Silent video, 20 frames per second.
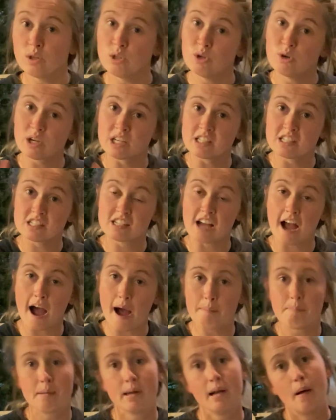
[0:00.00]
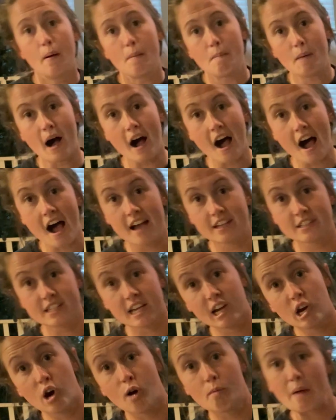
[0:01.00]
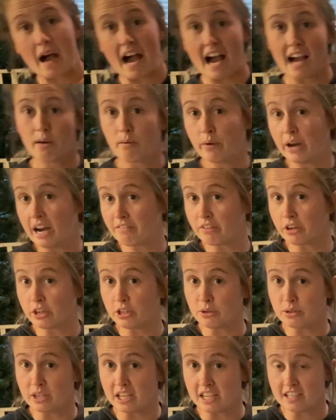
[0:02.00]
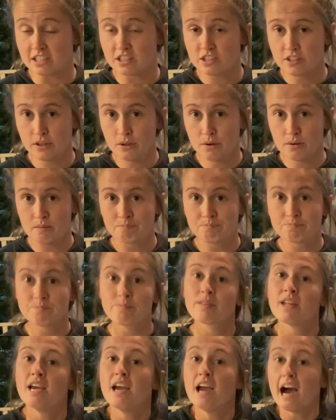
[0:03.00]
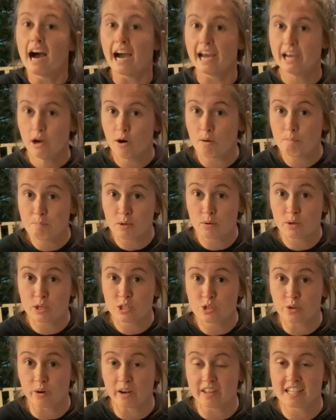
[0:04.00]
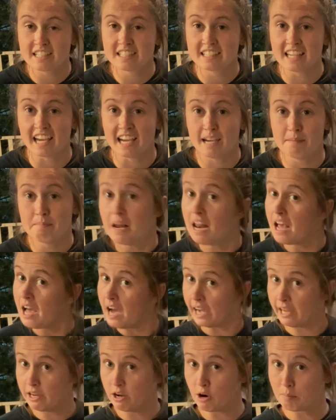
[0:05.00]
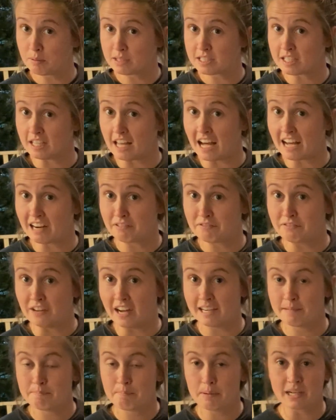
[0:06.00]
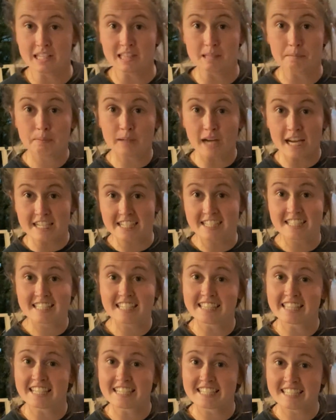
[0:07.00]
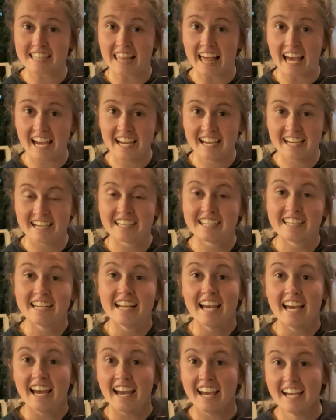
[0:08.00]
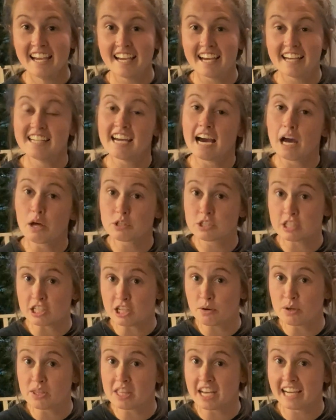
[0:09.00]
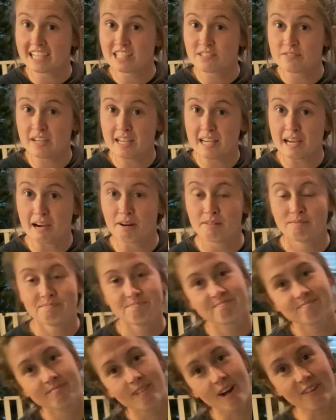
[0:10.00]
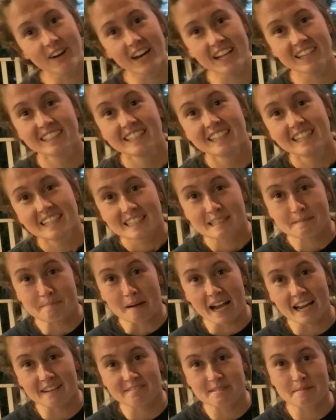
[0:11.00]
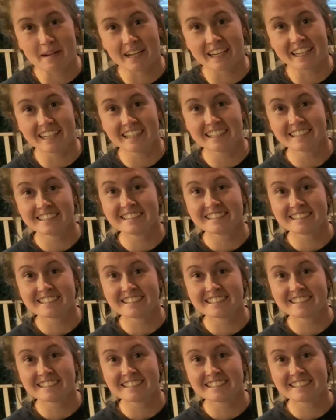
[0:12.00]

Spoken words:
You can stop, pause, and go back whenever you need to. I hope you enjoy this game. I hope it's a lot of fun putting the presents in the sleigh. And I'll see you in the next video. All right, goodbye everybody.